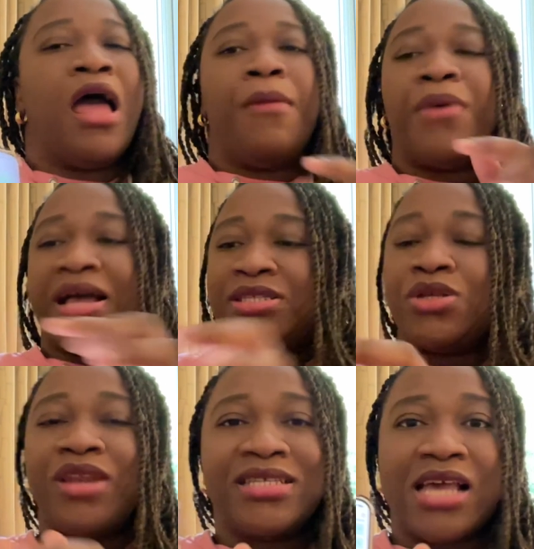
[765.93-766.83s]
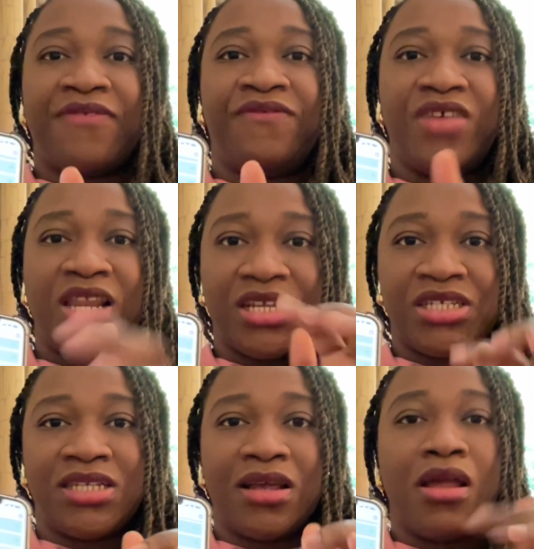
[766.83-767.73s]
But as soon as I
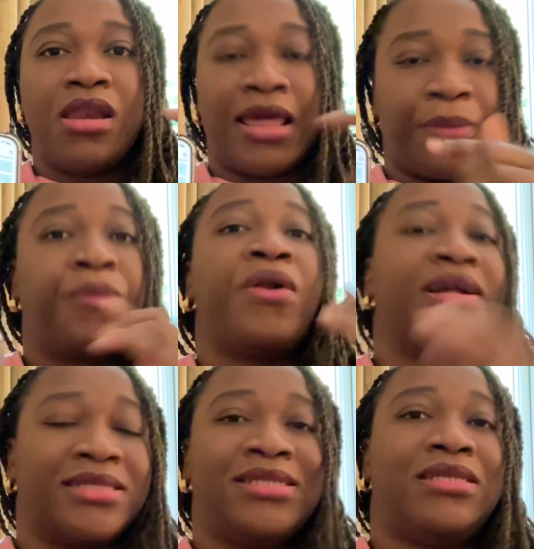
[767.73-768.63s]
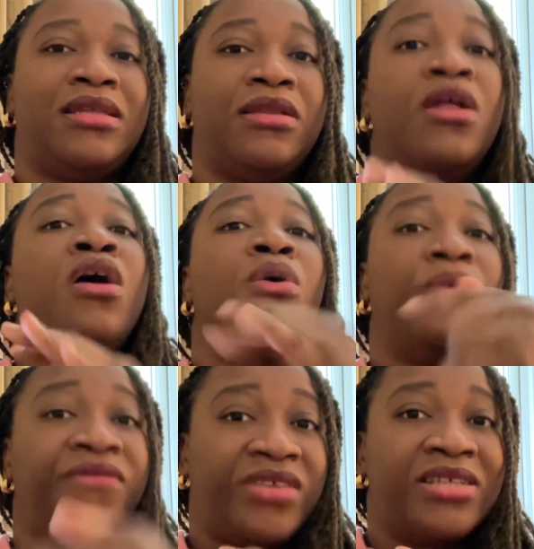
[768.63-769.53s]
finished like practicing
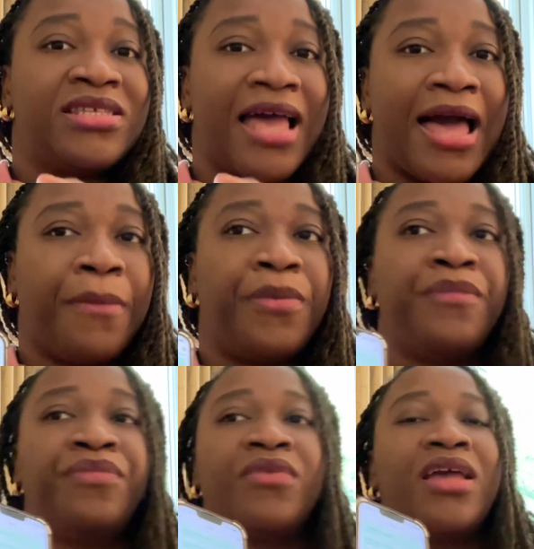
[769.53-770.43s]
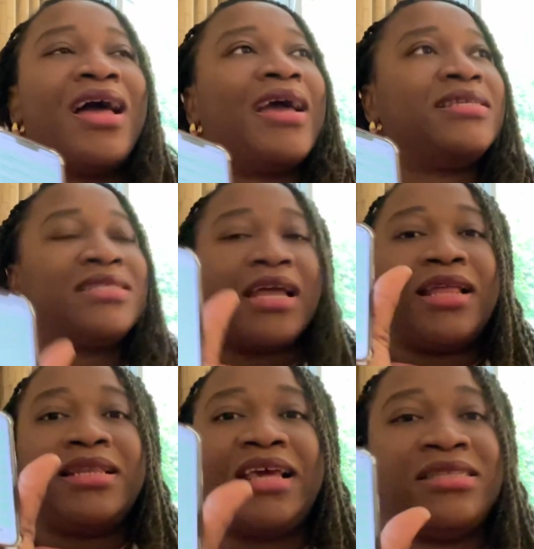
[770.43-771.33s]
with this app, I
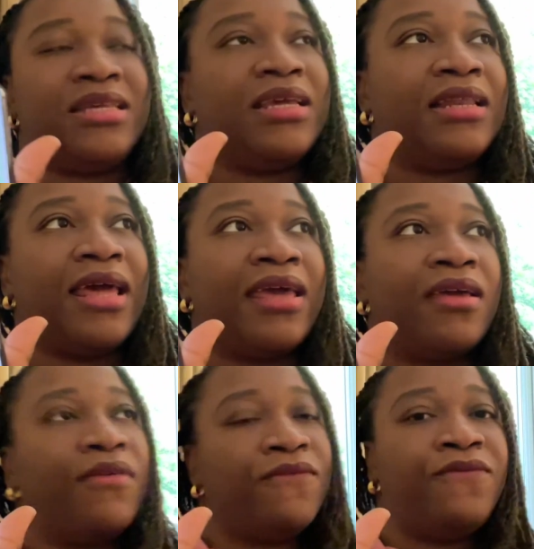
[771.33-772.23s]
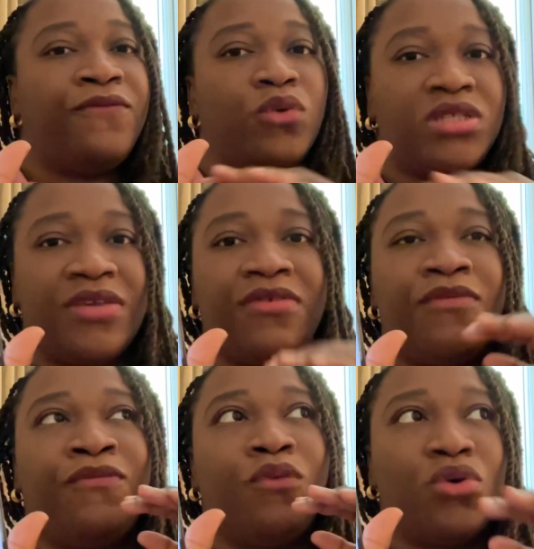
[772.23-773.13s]
started getting like 40,
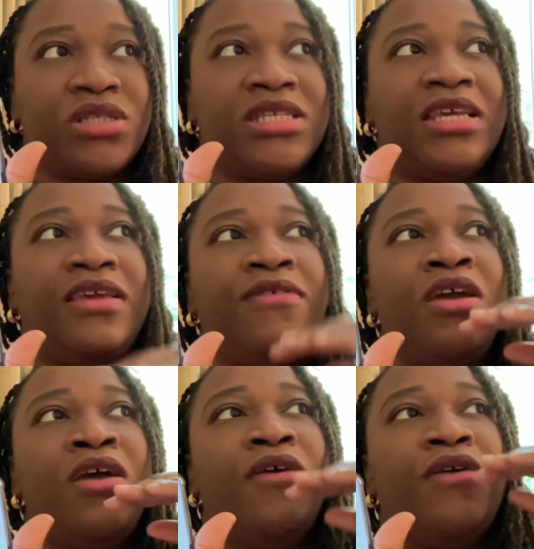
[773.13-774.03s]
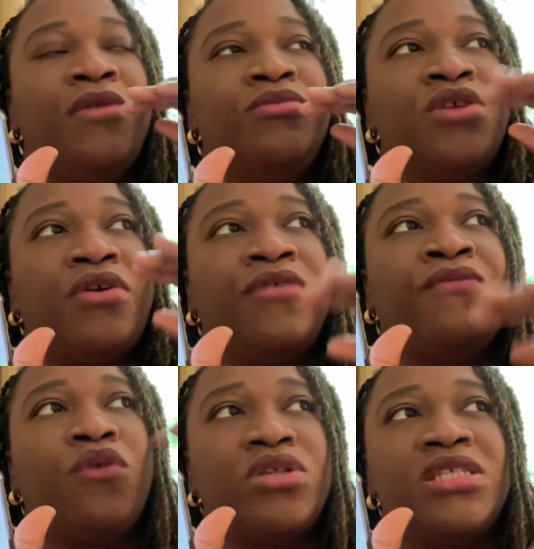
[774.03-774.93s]

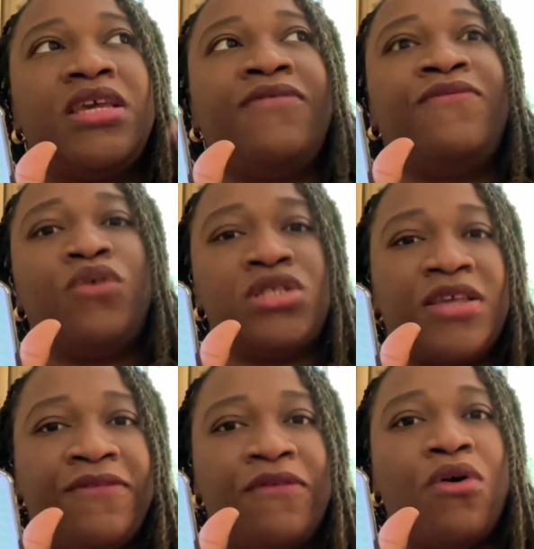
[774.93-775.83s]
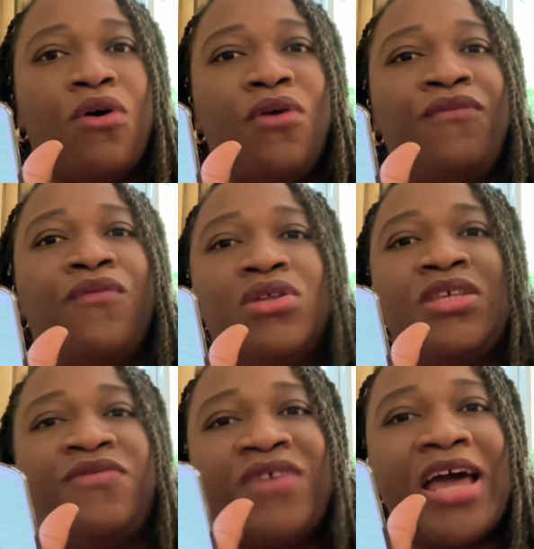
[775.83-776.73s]
44,
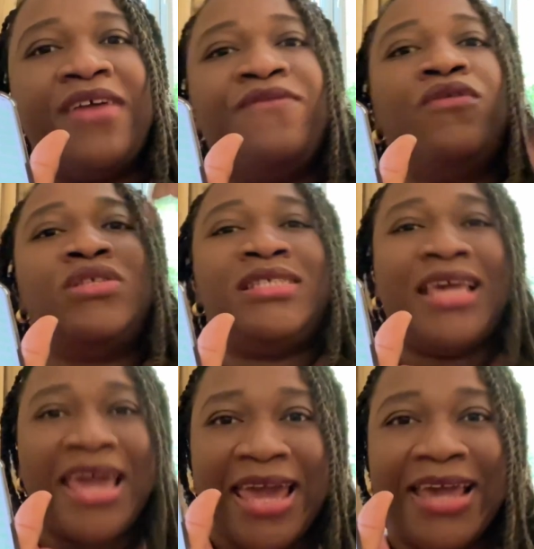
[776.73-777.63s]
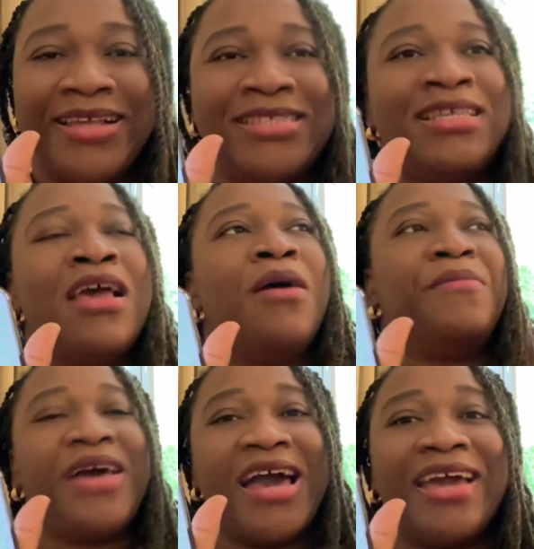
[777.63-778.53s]
45, 48.
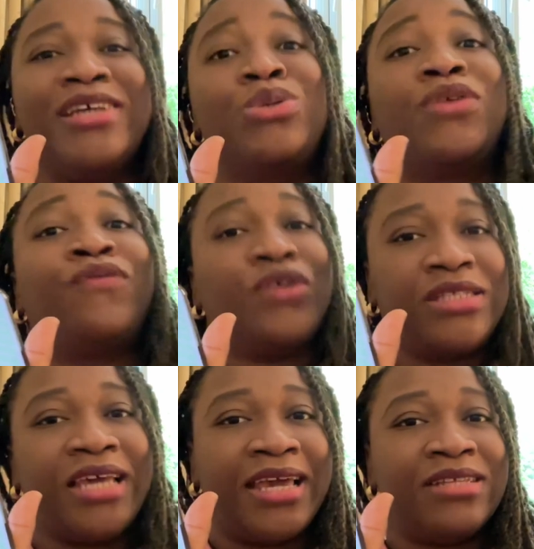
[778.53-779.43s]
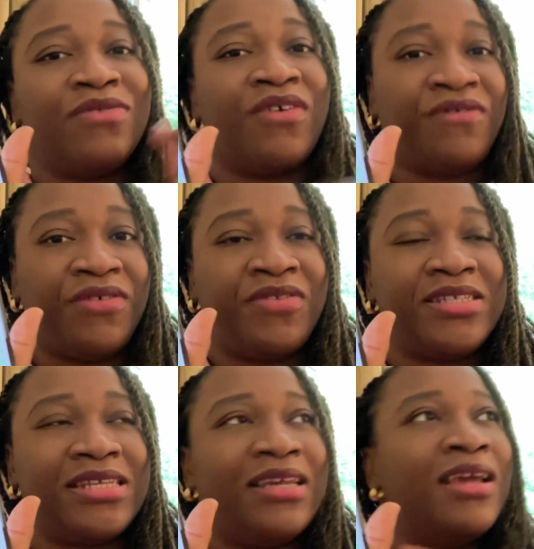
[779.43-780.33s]
My highest was 48 over
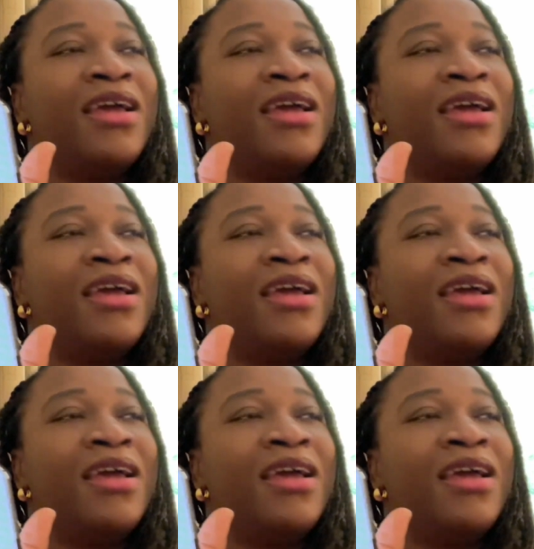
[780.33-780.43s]
50.